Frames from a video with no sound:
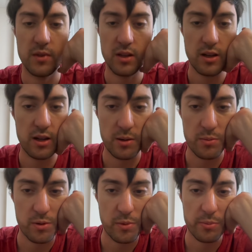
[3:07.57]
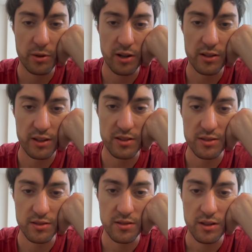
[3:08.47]
I'm remembering
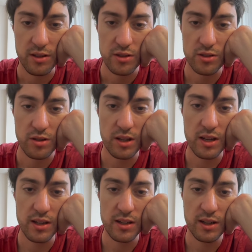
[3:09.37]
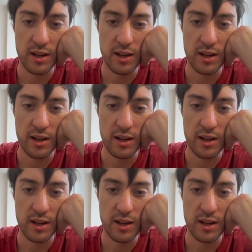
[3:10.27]
this. So then